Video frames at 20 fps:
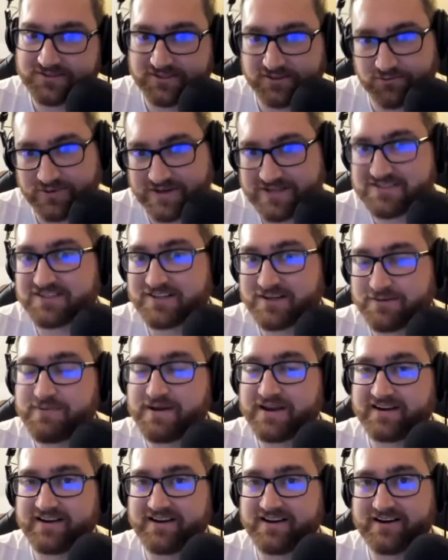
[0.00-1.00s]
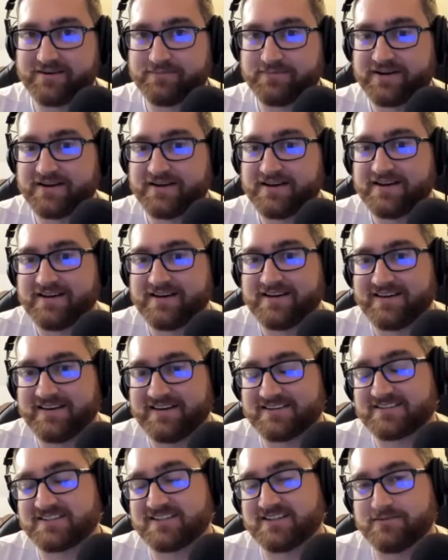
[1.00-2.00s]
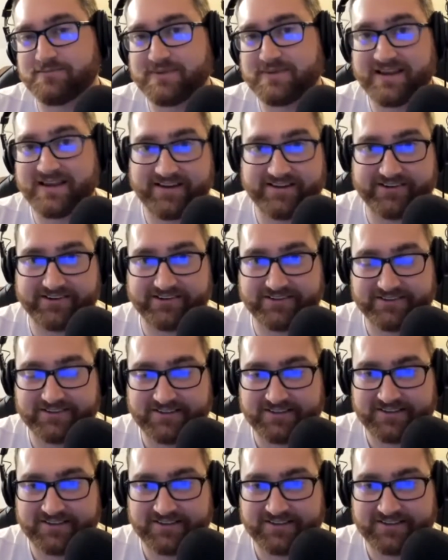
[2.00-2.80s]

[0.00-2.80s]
the wind's going to pick up, it's going to be hell.